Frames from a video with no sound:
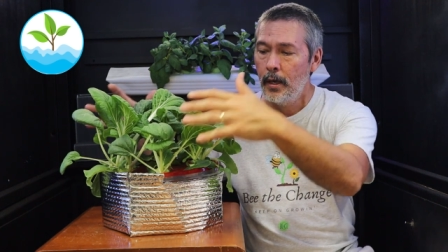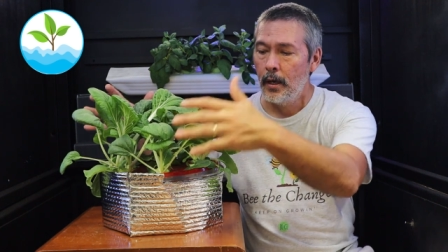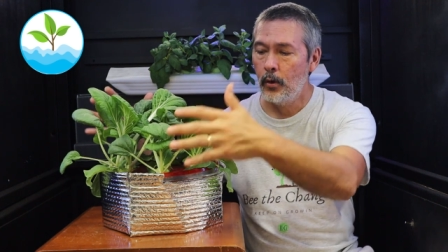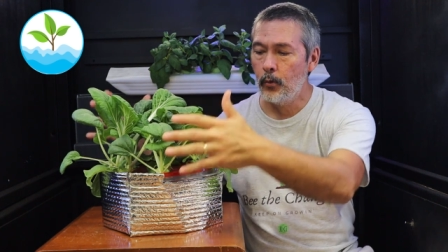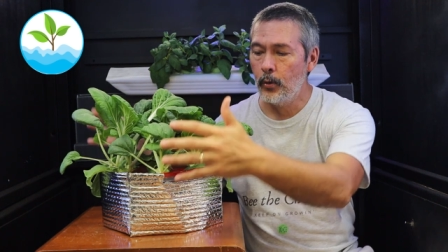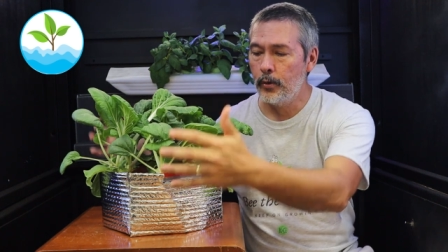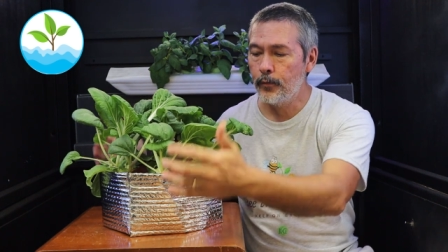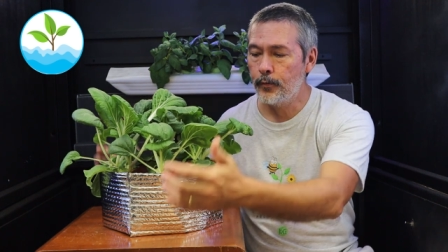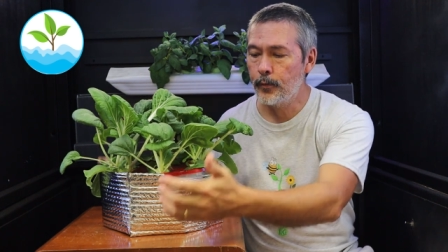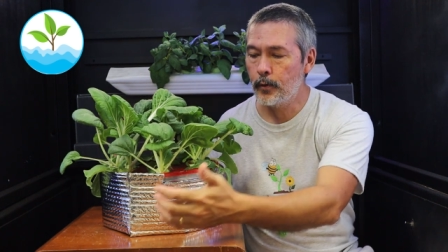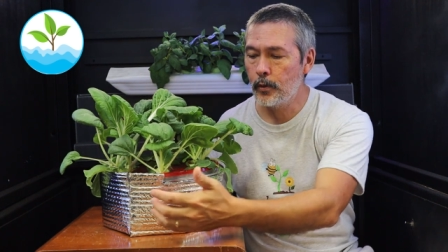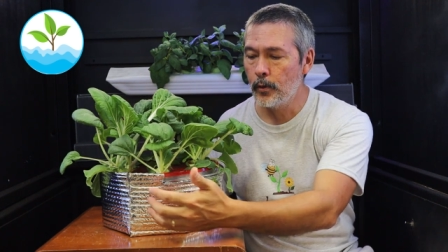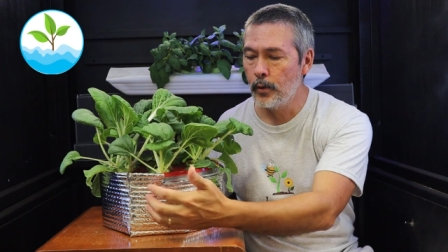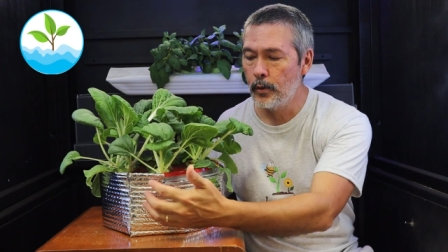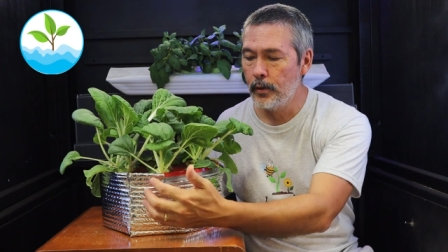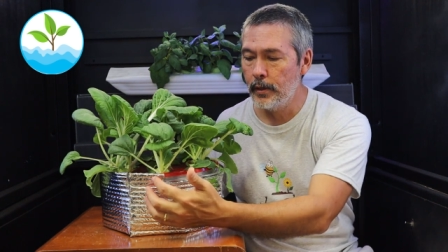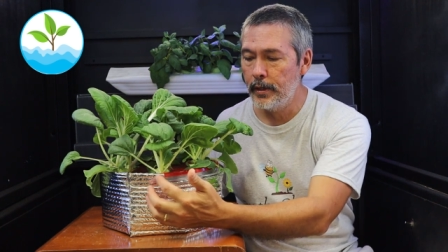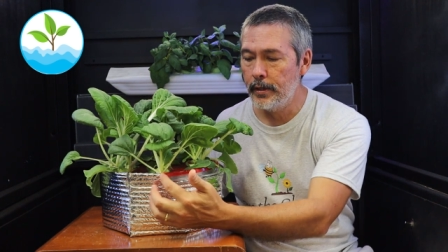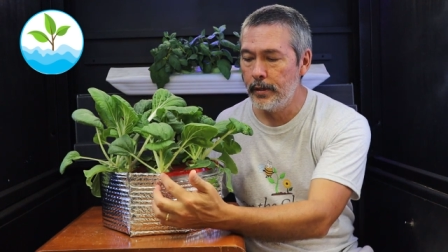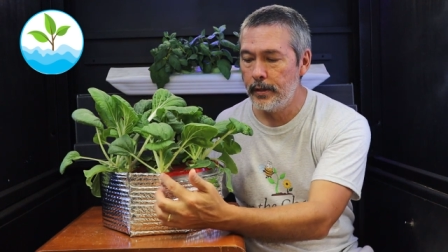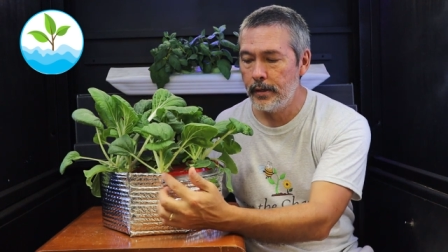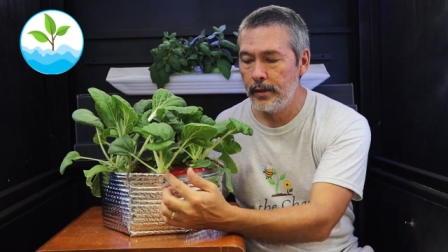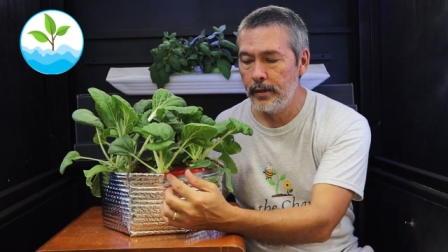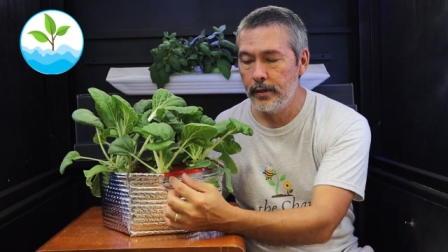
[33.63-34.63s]
and we
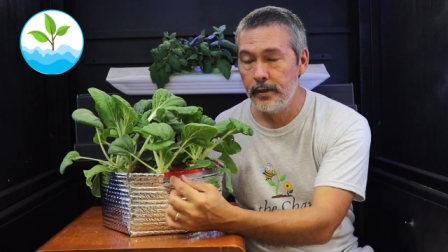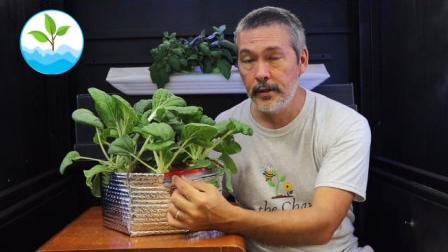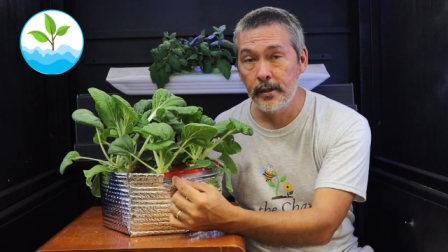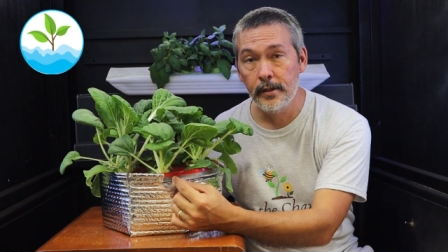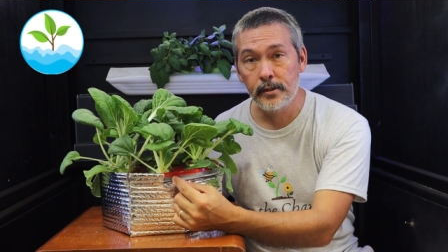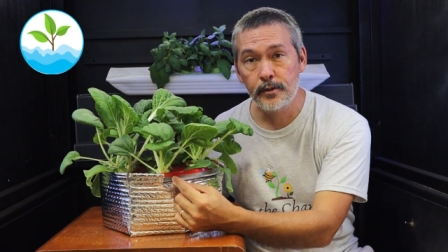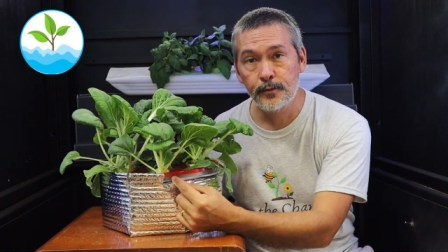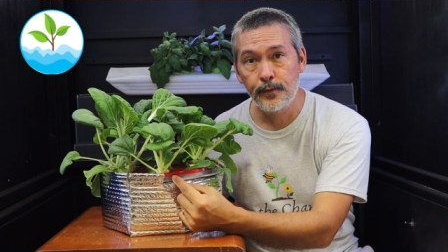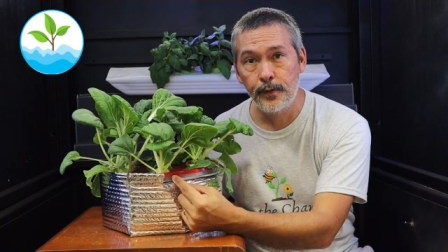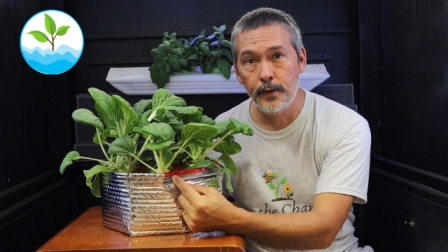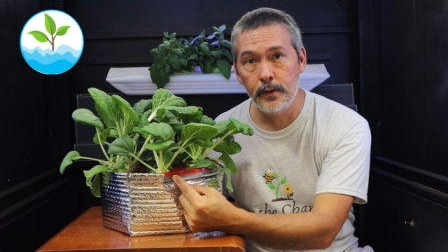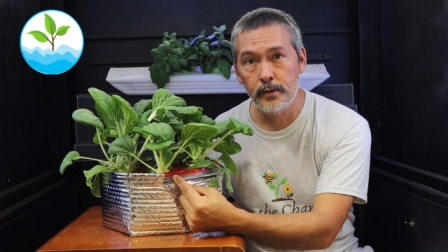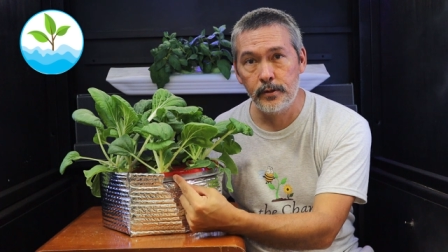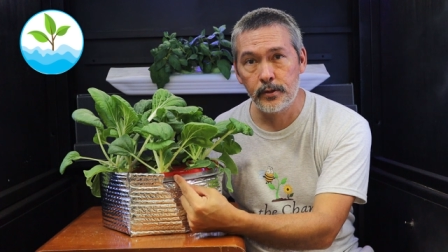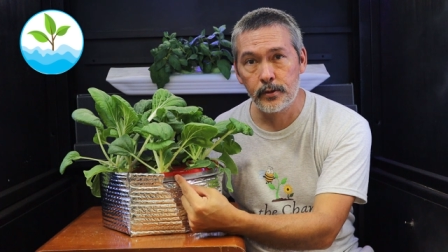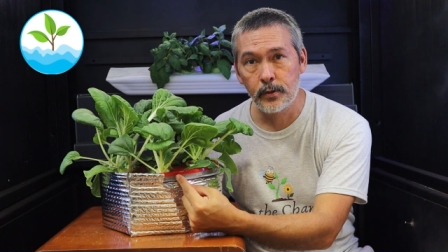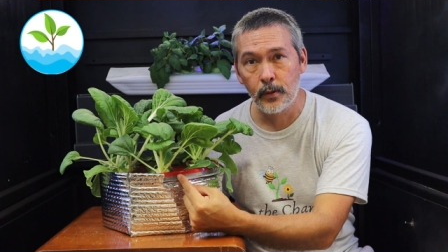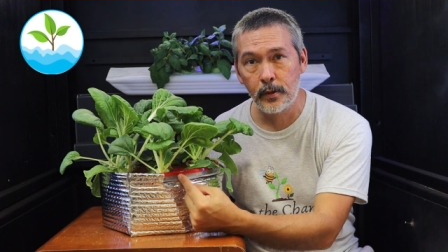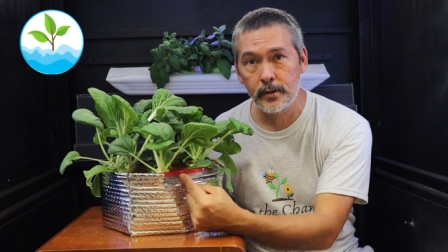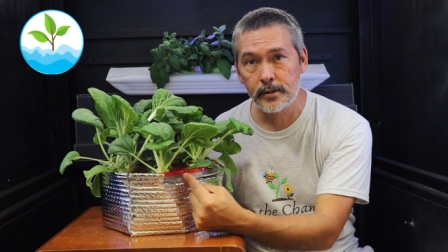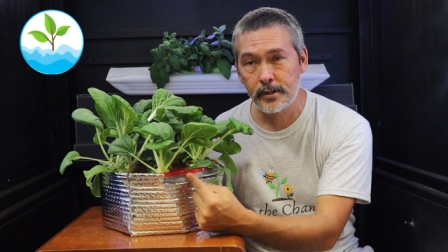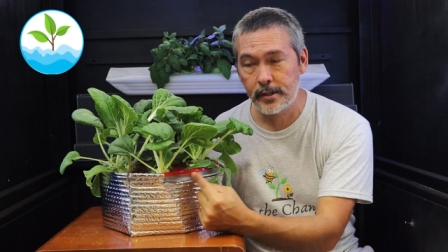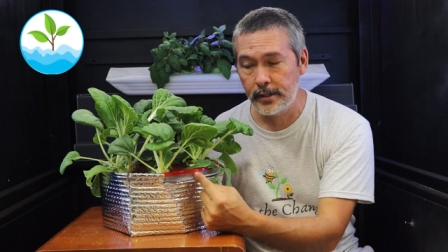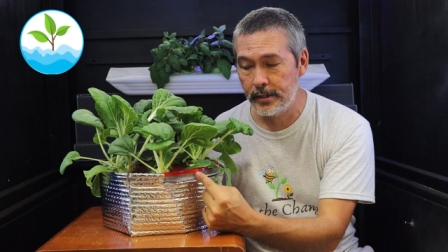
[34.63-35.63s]
grew it in this food
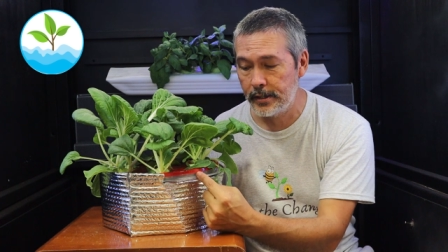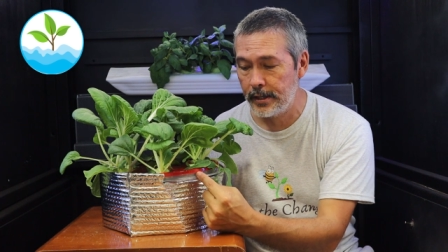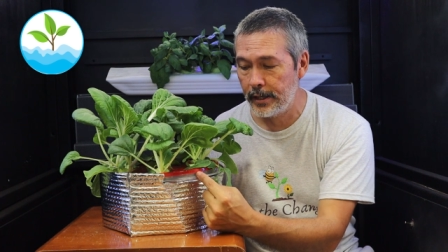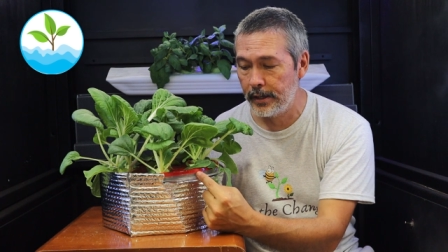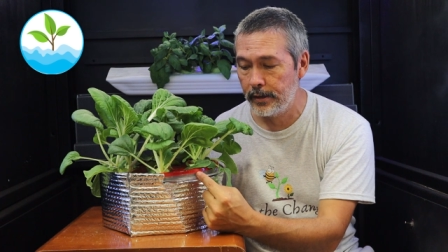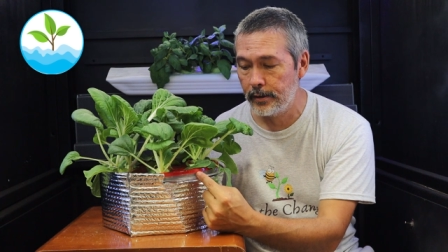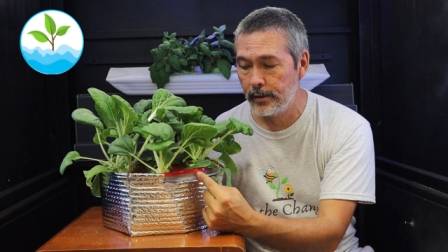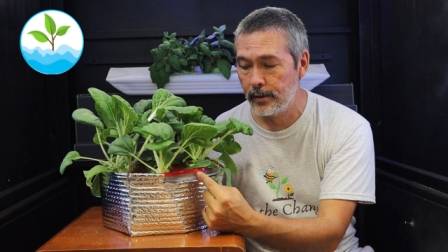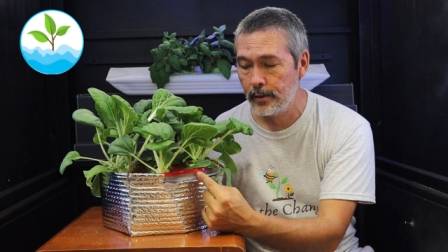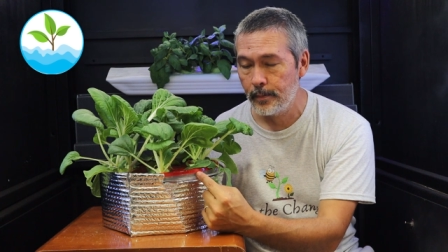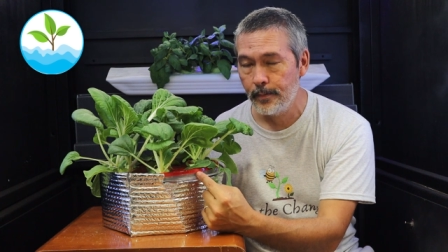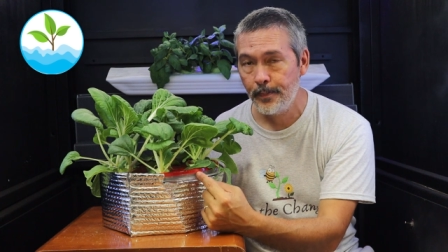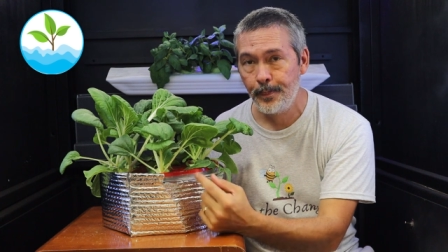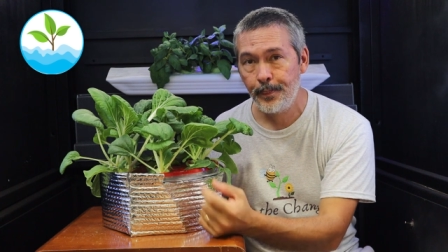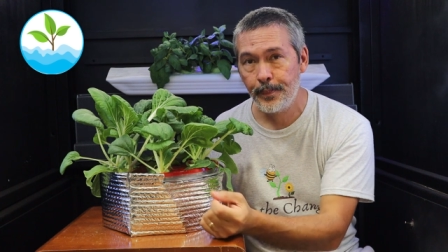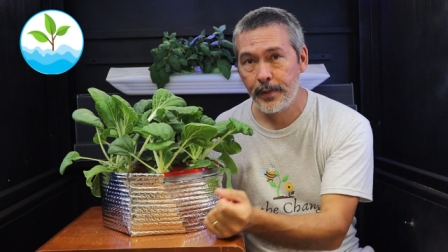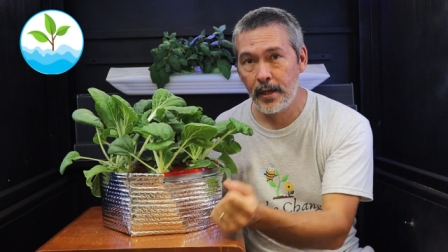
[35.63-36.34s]
storage container.